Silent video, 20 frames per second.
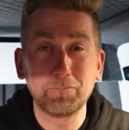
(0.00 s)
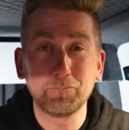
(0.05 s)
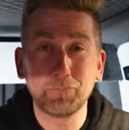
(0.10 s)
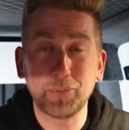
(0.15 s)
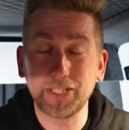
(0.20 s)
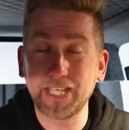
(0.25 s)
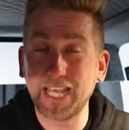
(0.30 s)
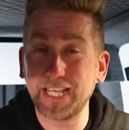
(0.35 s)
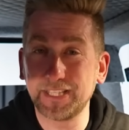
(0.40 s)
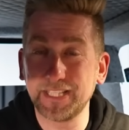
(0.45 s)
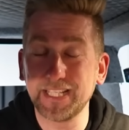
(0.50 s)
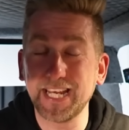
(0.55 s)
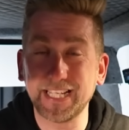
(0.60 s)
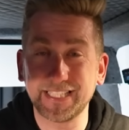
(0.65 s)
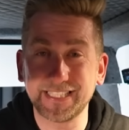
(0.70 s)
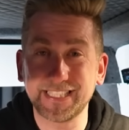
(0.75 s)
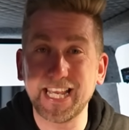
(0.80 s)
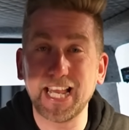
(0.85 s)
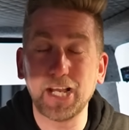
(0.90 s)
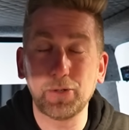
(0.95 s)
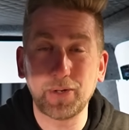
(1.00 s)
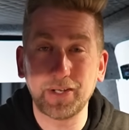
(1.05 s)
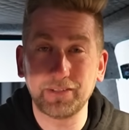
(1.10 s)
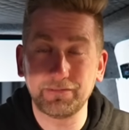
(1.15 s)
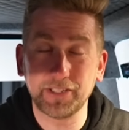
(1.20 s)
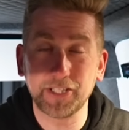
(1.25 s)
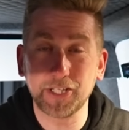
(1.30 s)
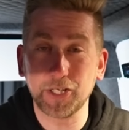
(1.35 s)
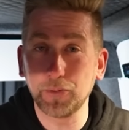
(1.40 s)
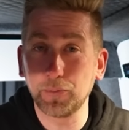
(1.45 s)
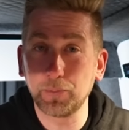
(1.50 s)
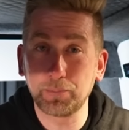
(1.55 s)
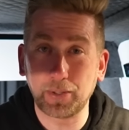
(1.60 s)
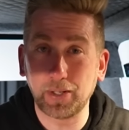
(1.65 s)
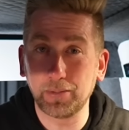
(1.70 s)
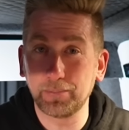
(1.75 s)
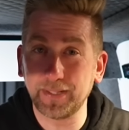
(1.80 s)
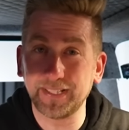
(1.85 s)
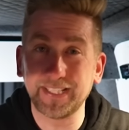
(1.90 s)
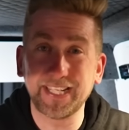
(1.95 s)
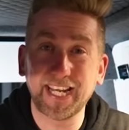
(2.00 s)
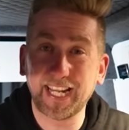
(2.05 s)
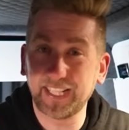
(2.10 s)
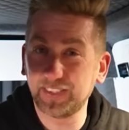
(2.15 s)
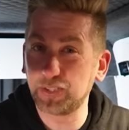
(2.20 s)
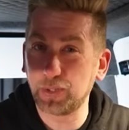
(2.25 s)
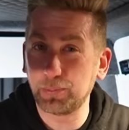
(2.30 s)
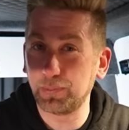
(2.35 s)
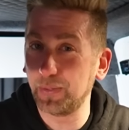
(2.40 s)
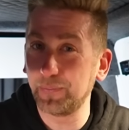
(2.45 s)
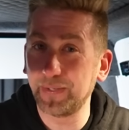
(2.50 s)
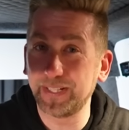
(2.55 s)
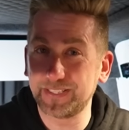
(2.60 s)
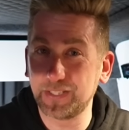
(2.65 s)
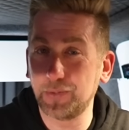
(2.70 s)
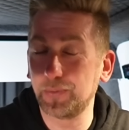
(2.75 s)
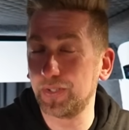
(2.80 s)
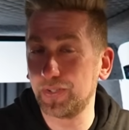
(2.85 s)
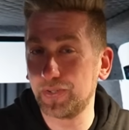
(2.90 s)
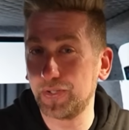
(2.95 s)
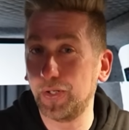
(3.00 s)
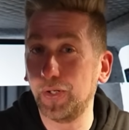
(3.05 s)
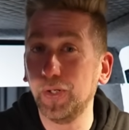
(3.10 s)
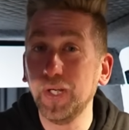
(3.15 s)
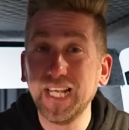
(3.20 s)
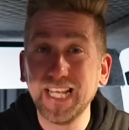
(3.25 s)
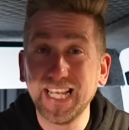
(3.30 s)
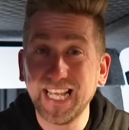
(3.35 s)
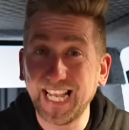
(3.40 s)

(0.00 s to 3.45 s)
But yeah, the next DIY video will probably be in the next couple of weeks, I would have thought.